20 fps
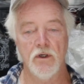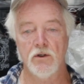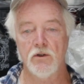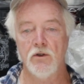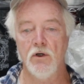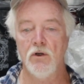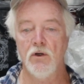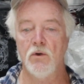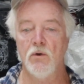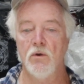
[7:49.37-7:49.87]
to
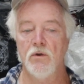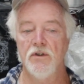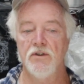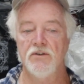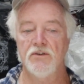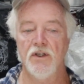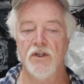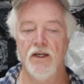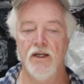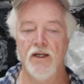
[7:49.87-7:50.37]
cook on
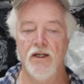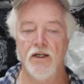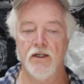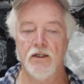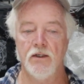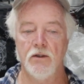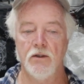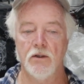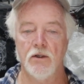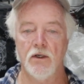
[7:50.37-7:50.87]
this egg,
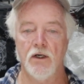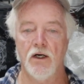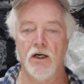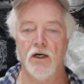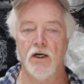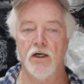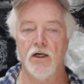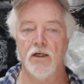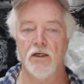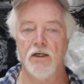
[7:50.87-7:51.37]

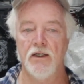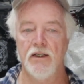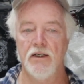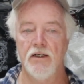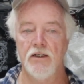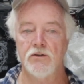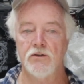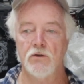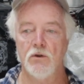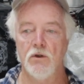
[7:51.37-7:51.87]
and
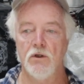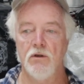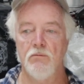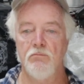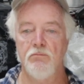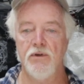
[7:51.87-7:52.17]
it's going to